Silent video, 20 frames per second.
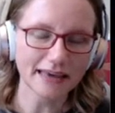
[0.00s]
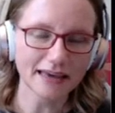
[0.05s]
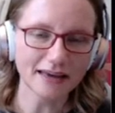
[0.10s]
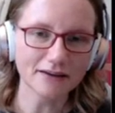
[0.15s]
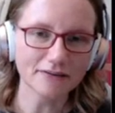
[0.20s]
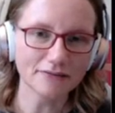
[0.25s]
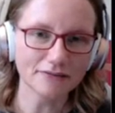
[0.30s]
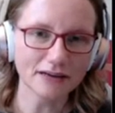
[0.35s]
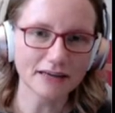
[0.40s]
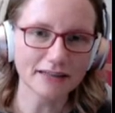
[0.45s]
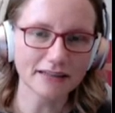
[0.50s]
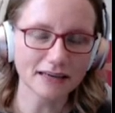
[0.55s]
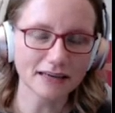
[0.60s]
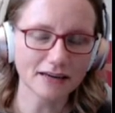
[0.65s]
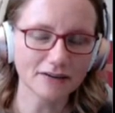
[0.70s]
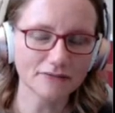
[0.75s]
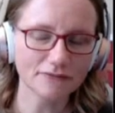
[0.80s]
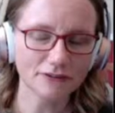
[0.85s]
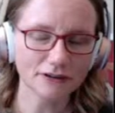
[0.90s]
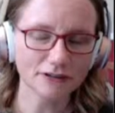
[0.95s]
They have
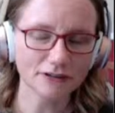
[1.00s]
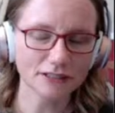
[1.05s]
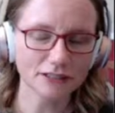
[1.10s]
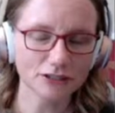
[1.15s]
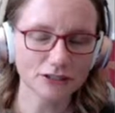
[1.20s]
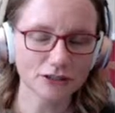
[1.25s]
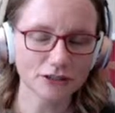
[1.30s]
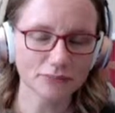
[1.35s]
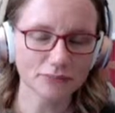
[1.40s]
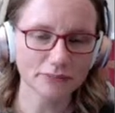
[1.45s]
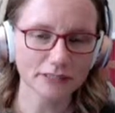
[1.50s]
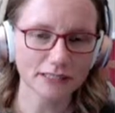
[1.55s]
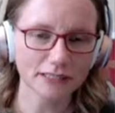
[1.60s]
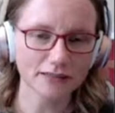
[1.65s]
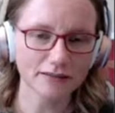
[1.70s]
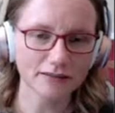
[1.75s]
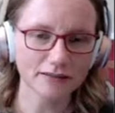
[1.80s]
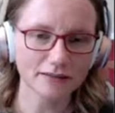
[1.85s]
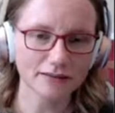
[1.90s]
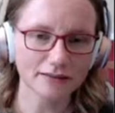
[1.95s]
very sharp
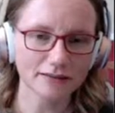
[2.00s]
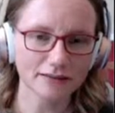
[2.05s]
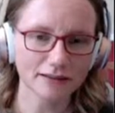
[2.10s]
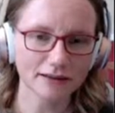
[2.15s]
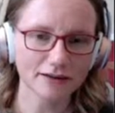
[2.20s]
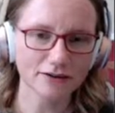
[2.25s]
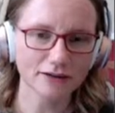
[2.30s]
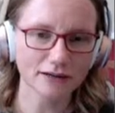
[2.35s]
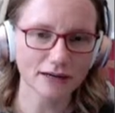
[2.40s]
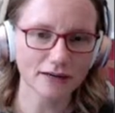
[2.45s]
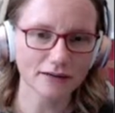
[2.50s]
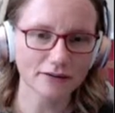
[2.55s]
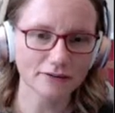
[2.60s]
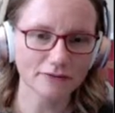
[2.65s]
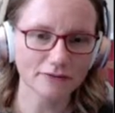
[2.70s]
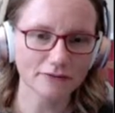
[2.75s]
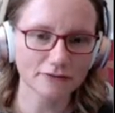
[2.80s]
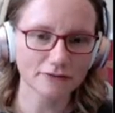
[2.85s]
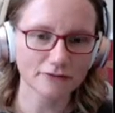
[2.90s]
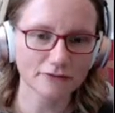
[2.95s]
teeth that are kind
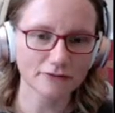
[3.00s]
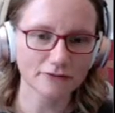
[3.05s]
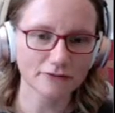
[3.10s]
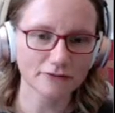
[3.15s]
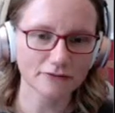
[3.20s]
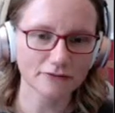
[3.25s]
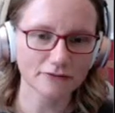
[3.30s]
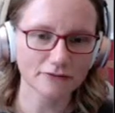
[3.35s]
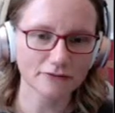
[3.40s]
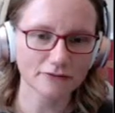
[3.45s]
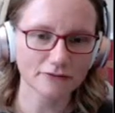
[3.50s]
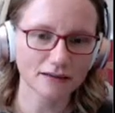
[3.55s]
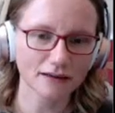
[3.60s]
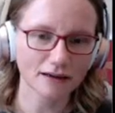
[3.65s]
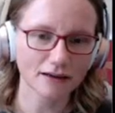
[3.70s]
of frightening.